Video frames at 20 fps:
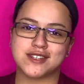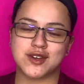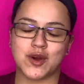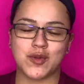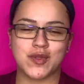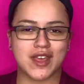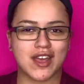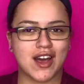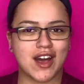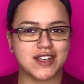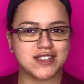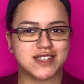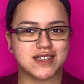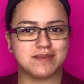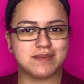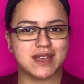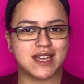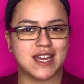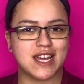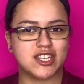only costed
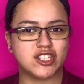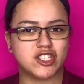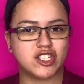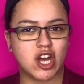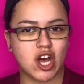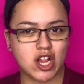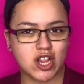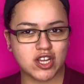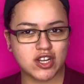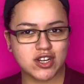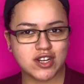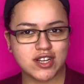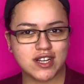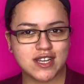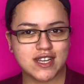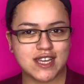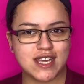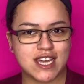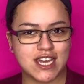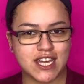me
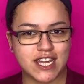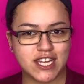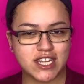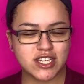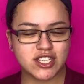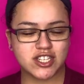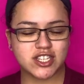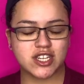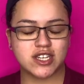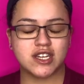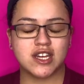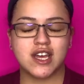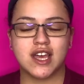$1 each.